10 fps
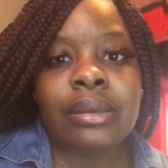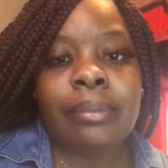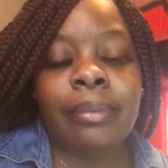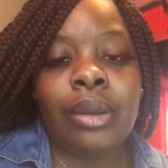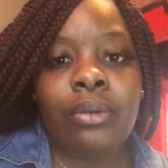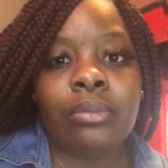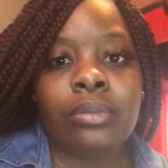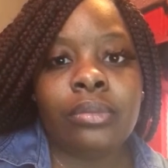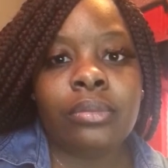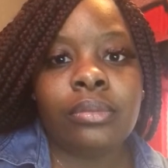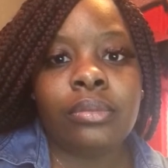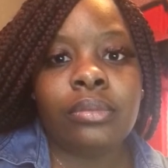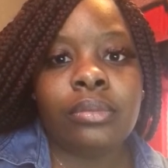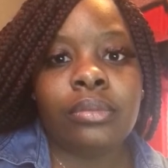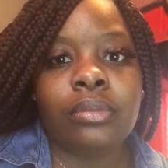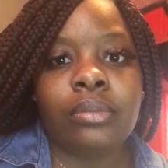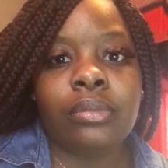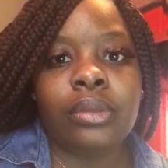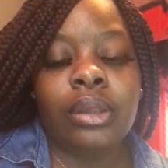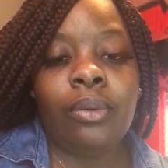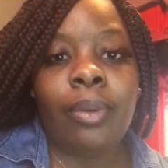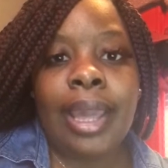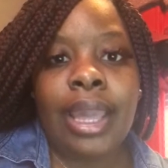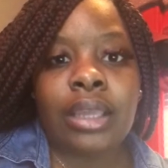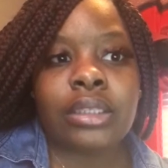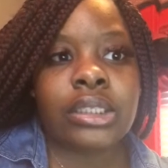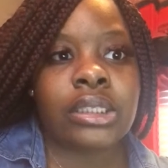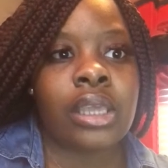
to melt the wax.